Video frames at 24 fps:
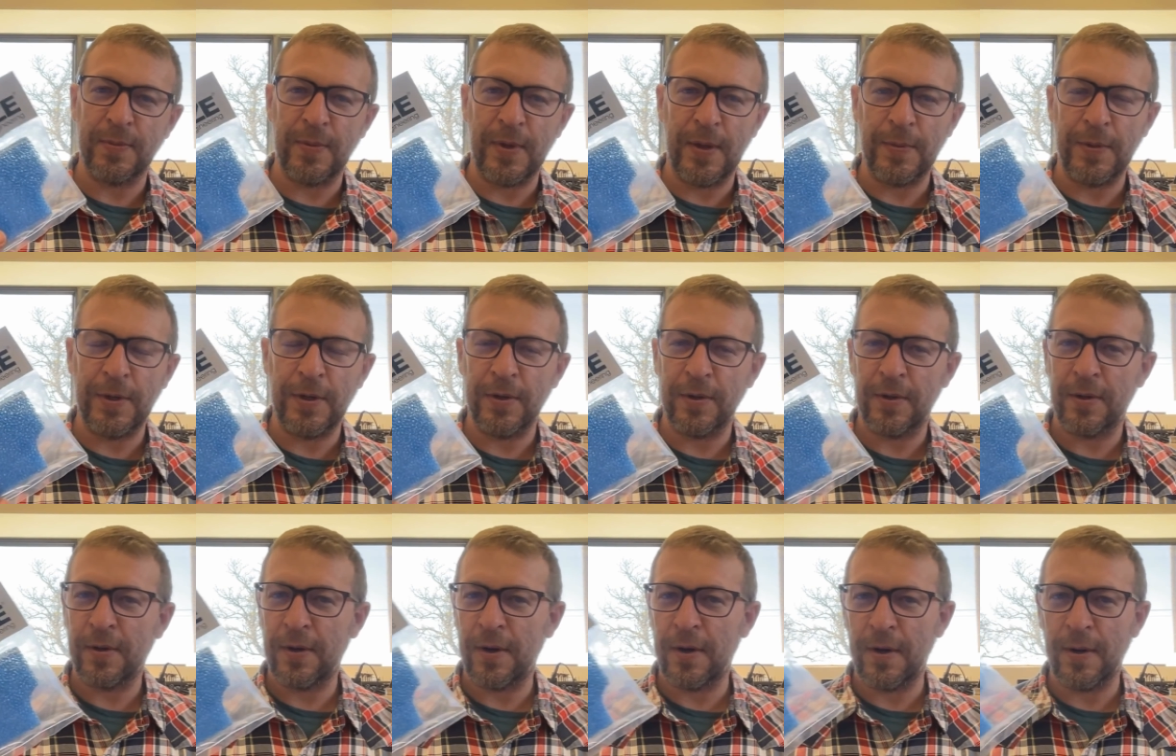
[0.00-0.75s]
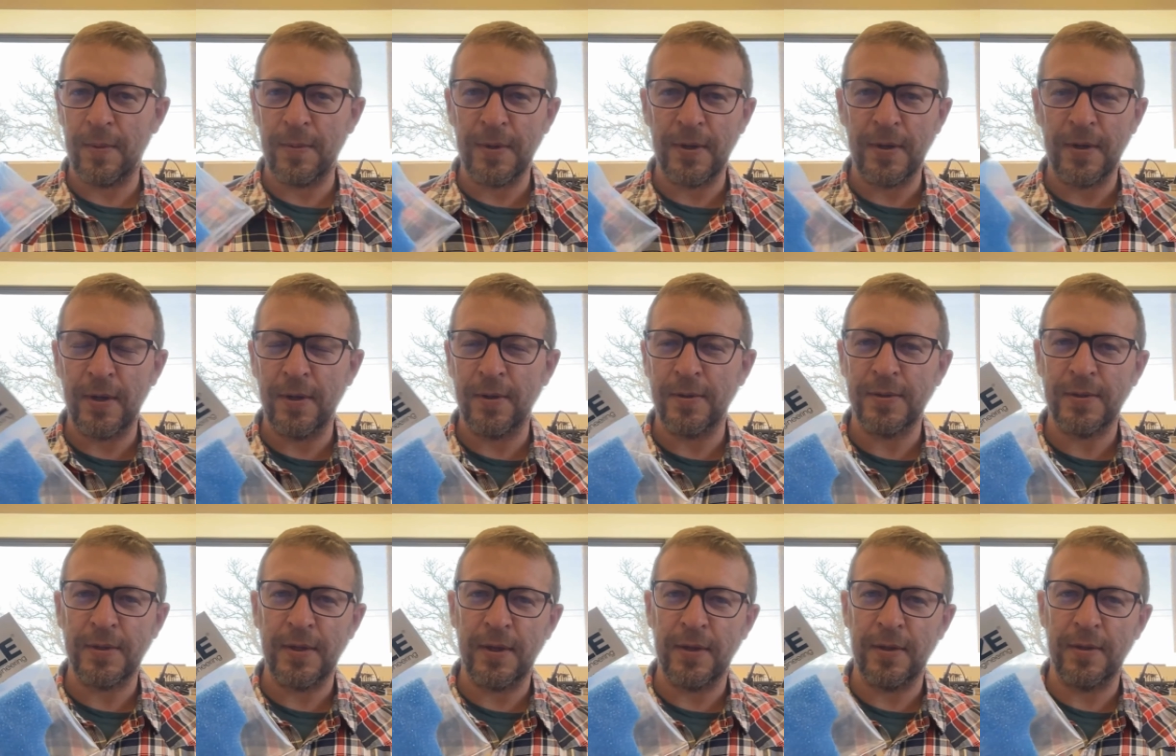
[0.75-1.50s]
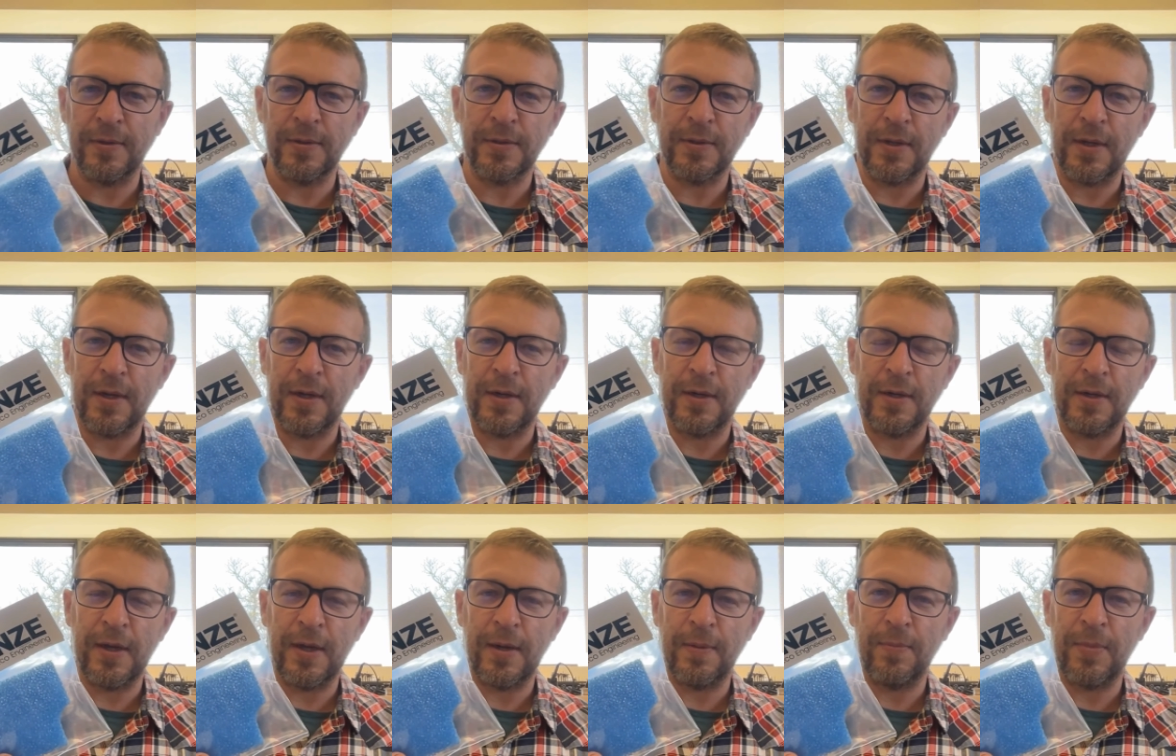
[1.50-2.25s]
maybe you're carbon dosing and there's a lot
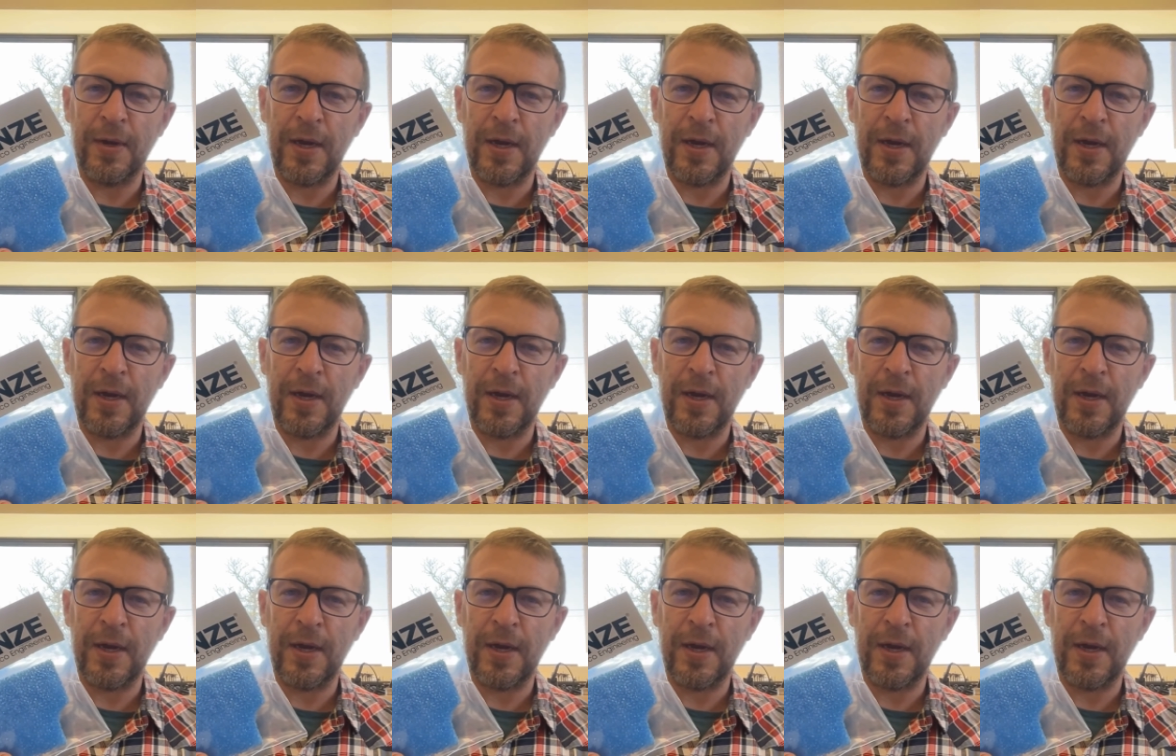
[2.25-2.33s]
of dead